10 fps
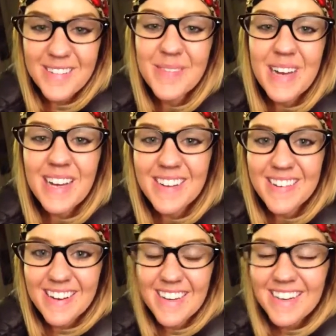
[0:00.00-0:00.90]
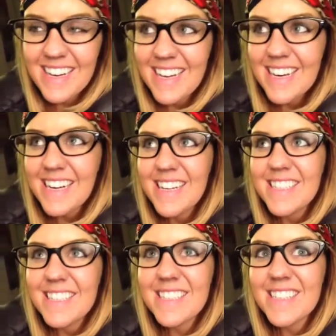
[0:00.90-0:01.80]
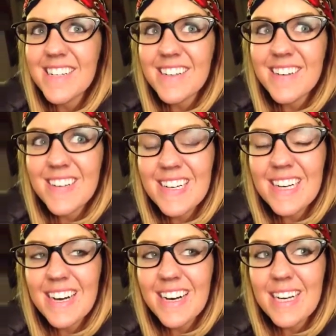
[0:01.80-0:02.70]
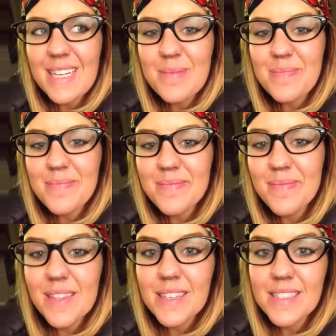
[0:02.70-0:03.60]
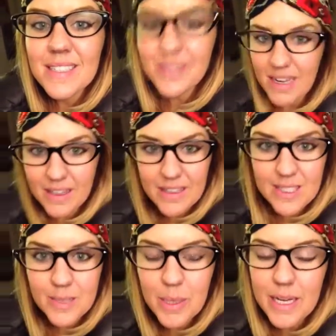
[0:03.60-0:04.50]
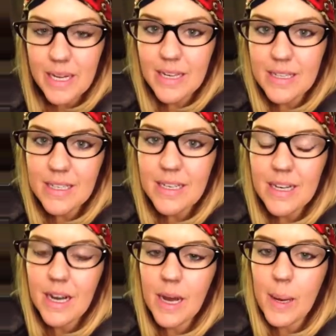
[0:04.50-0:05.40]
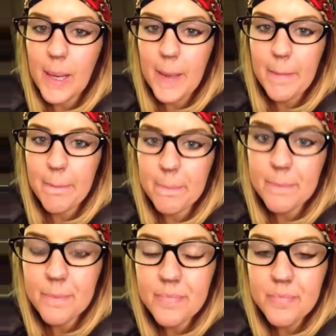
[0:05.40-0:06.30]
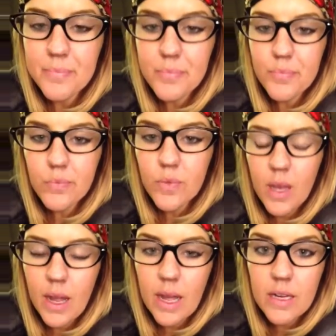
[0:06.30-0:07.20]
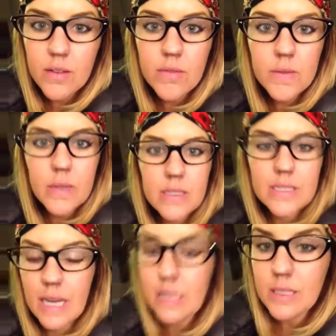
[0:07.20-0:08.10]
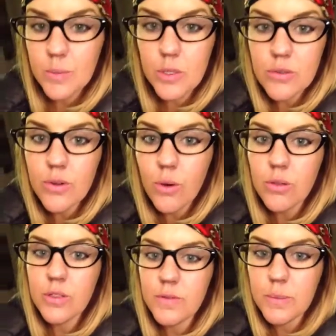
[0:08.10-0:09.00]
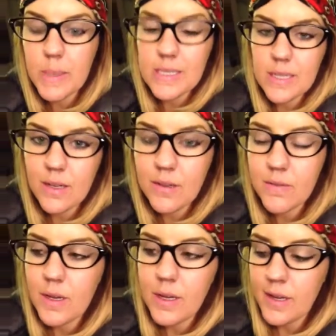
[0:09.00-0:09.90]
um, anyway, so um, so yeah, that's the plan. Um, and I've set some new goals for myself.